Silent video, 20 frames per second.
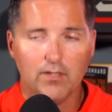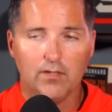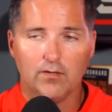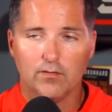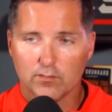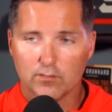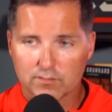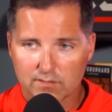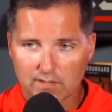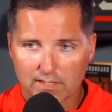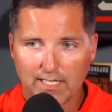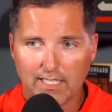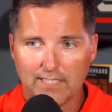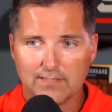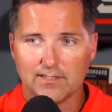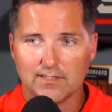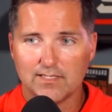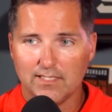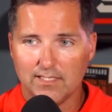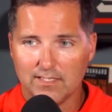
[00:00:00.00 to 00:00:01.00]
Those are the kinds
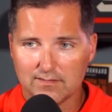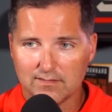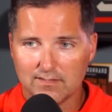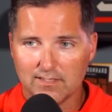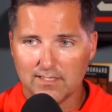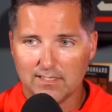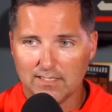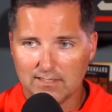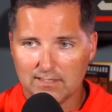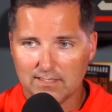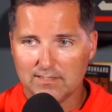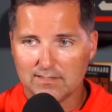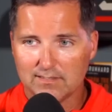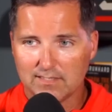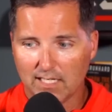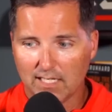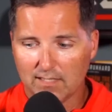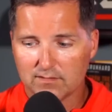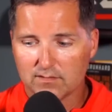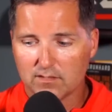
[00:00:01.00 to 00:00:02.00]
of things that get these
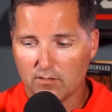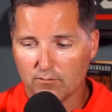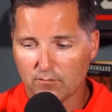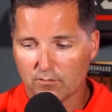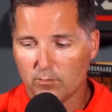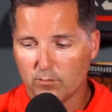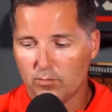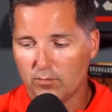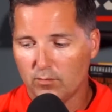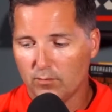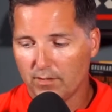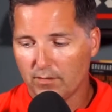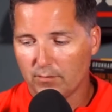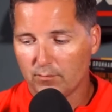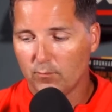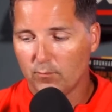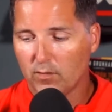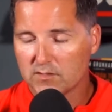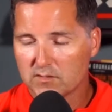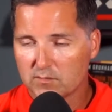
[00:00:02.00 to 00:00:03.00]
guys comfortable with
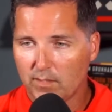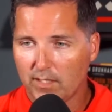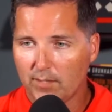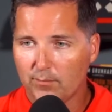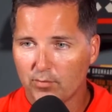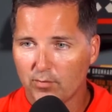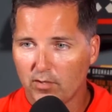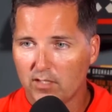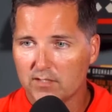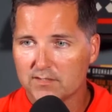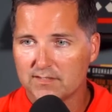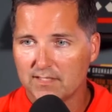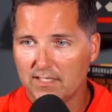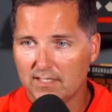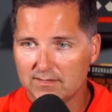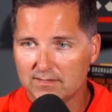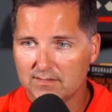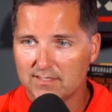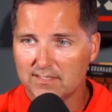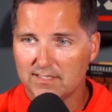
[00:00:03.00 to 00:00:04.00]
what's my
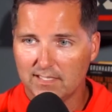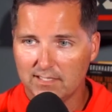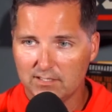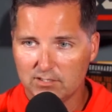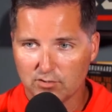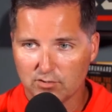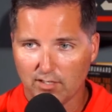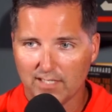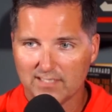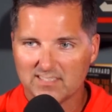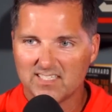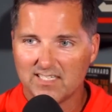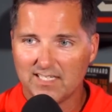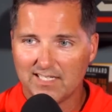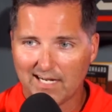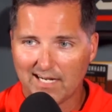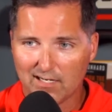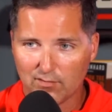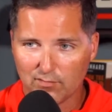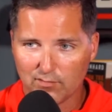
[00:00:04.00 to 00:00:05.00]
process to get dressed, get
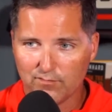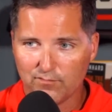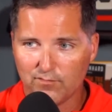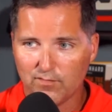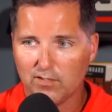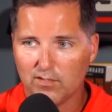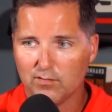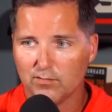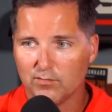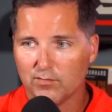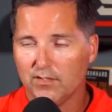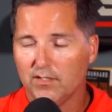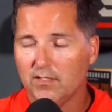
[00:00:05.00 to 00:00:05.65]
out on the field,